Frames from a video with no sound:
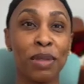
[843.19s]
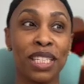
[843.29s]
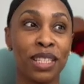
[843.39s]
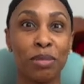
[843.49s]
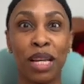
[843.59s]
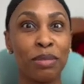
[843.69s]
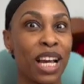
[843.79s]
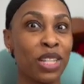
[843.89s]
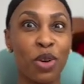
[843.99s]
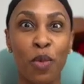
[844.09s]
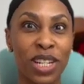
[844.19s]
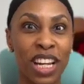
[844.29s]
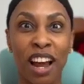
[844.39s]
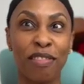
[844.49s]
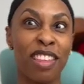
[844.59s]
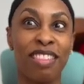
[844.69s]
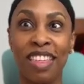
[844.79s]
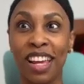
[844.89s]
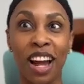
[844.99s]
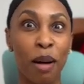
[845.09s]
because sometimes I don't want to have to
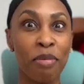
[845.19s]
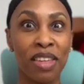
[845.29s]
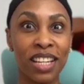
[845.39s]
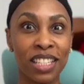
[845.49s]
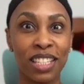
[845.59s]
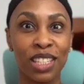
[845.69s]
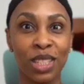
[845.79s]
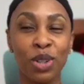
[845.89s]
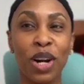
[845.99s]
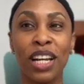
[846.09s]
think up things to do,